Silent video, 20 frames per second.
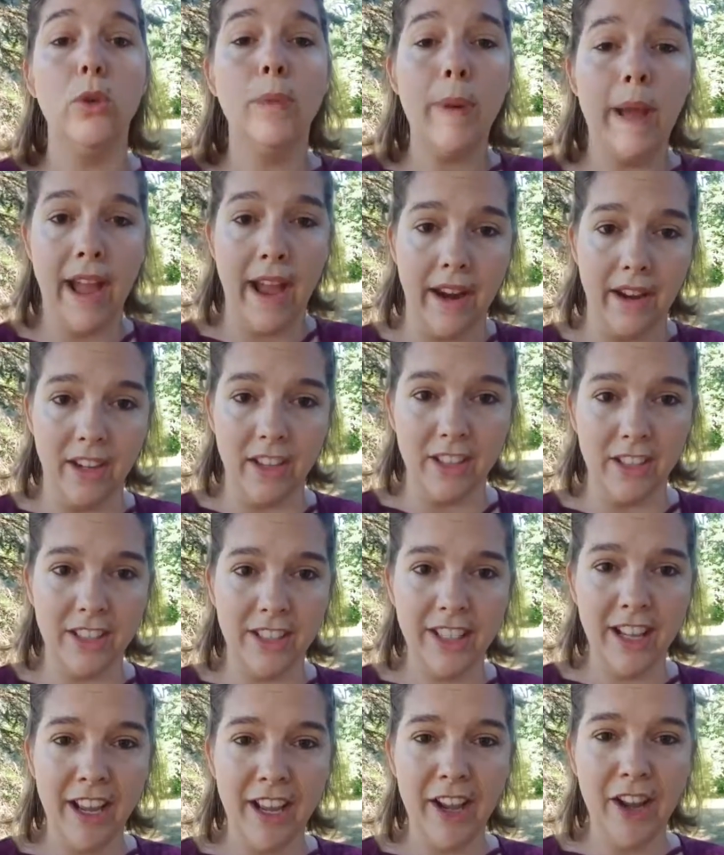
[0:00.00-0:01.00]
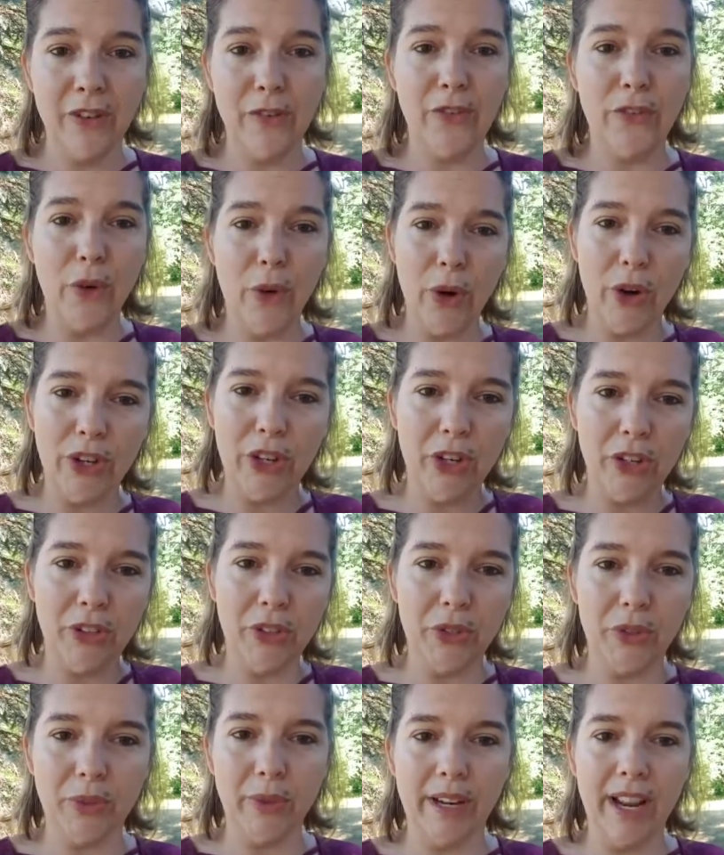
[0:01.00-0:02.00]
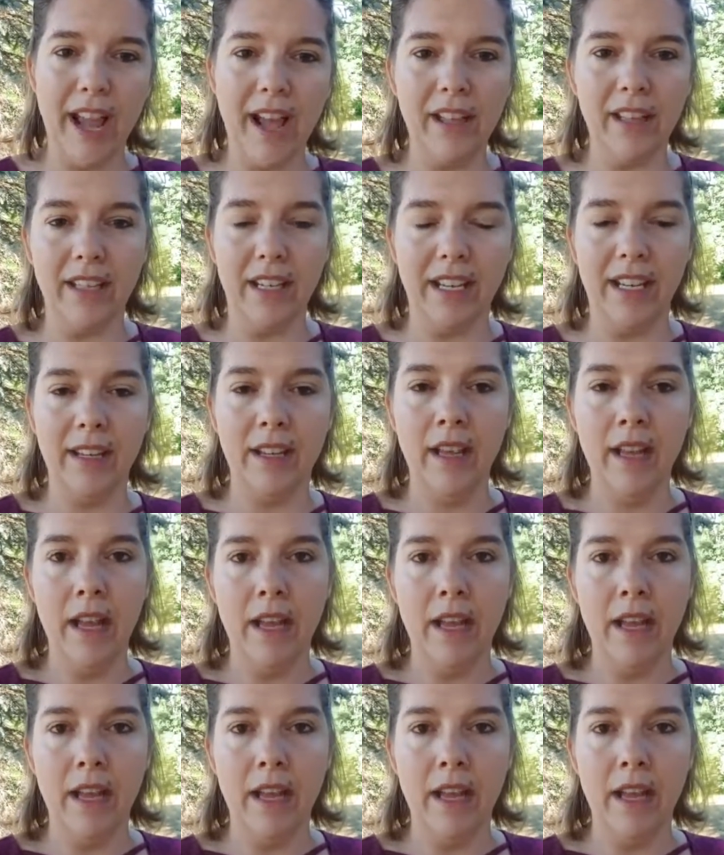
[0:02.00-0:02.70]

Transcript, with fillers: patterns for your new reality